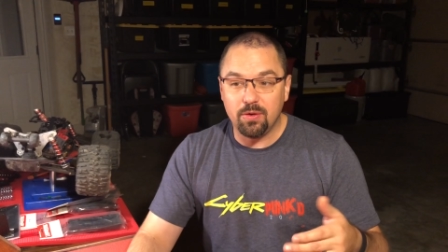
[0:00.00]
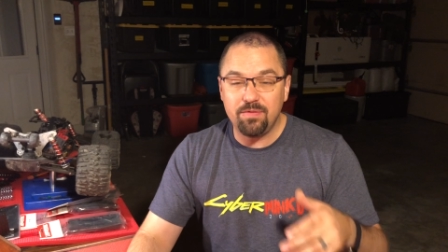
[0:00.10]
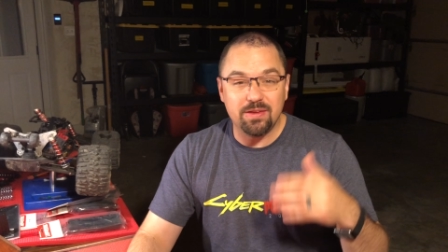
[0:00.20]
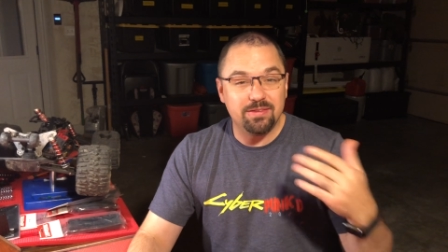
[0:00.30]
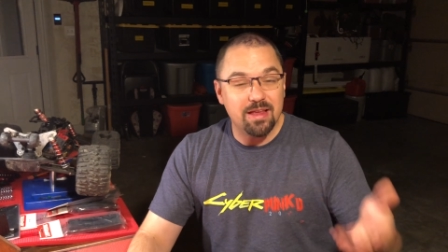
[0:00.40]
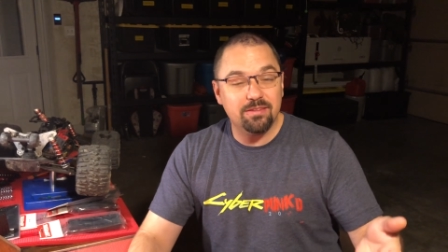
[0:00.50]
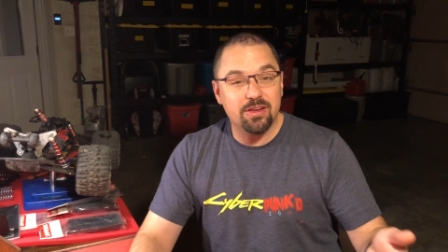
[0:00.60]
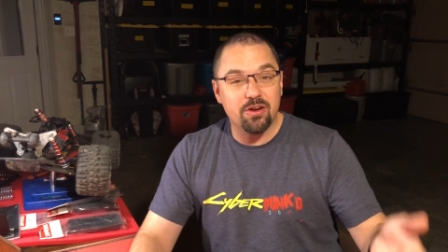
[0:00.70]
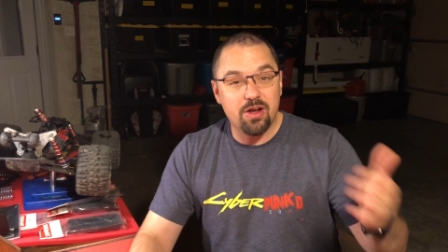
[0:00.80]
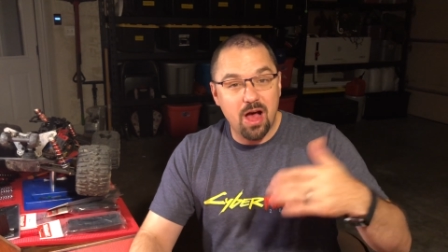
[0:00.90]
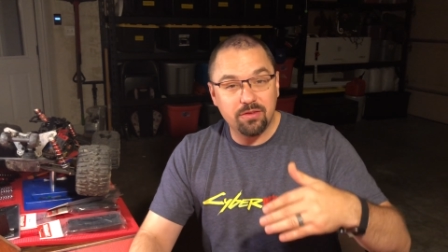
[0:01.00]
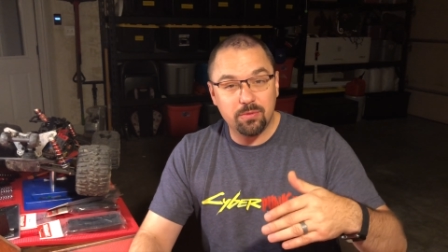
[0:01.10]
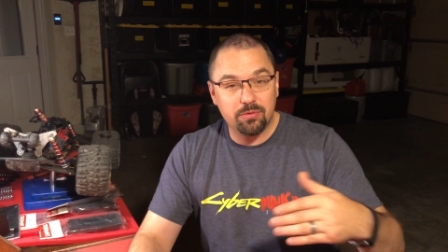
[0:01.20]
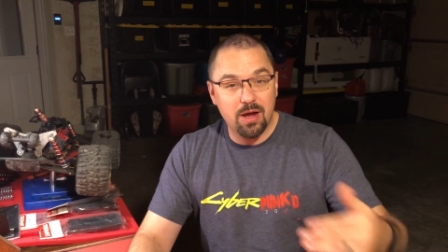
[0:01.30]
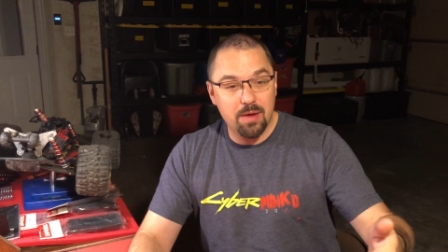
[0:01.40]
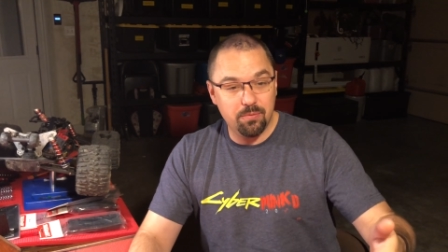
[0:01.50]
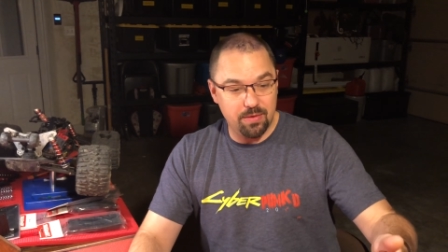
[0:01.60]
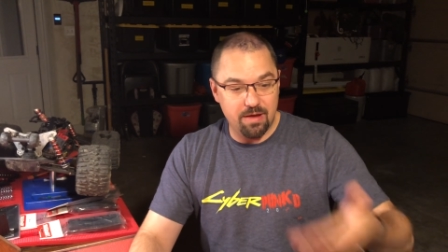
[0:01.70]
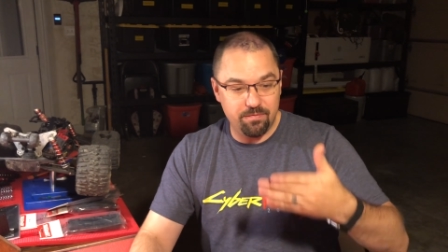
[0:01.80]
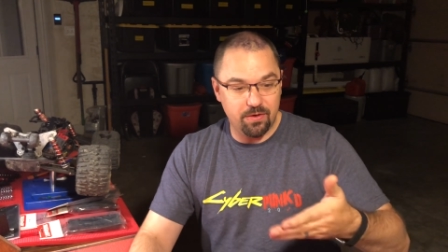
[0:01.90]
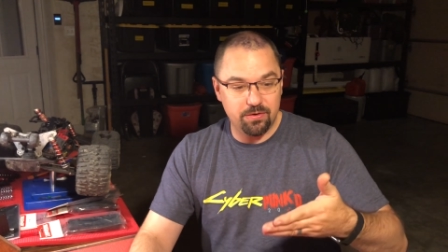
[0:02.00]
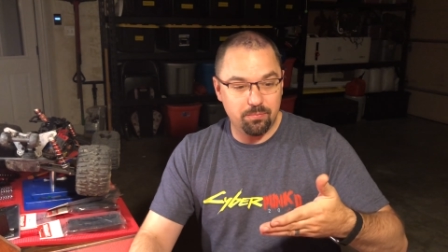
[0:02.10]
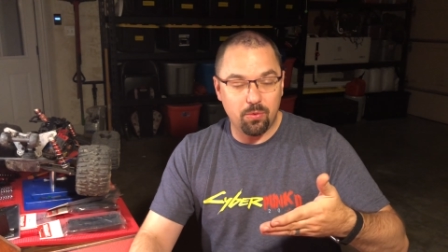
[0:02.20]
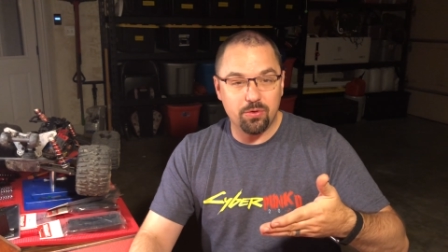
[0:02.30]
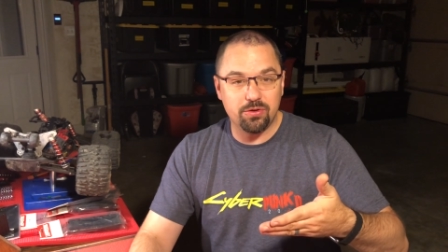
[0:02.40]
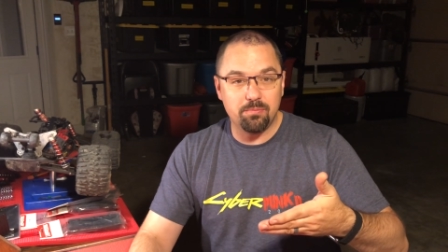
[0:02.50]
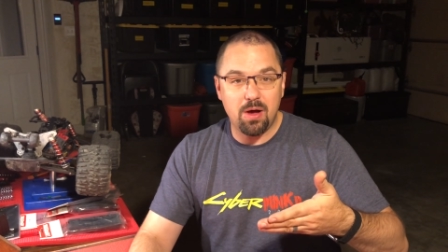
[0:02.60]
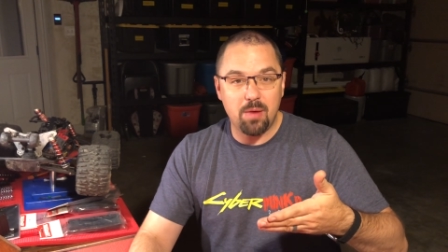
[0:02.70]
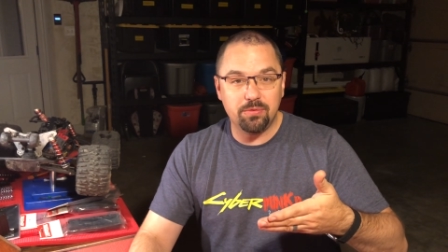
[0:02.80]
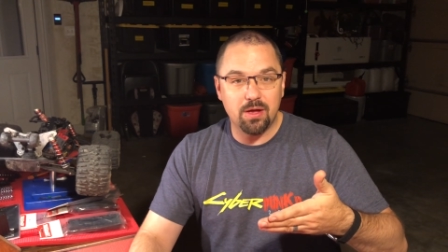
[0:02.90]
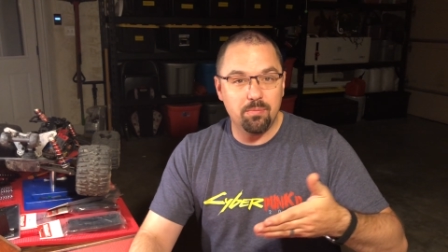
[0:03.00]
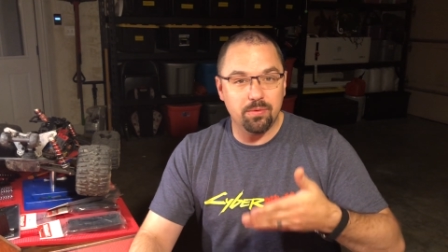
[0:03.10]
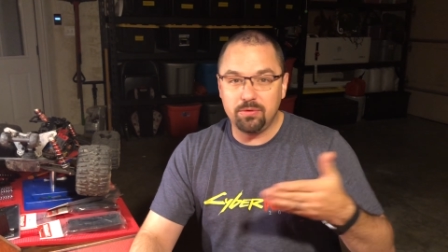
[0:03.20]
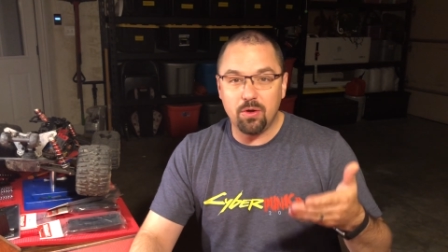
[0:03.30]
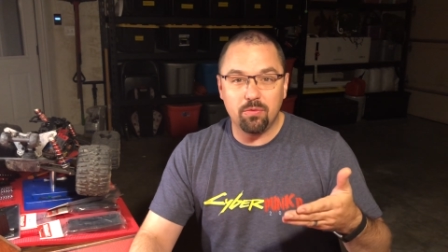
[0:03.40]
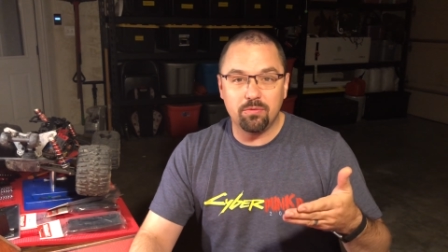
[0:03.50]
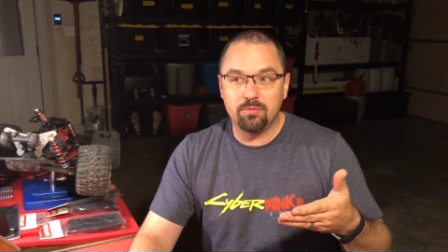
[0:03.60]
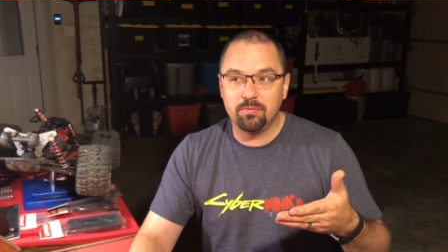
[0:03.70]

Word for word: if it says that you're not subscribed when that first portion pops up, don't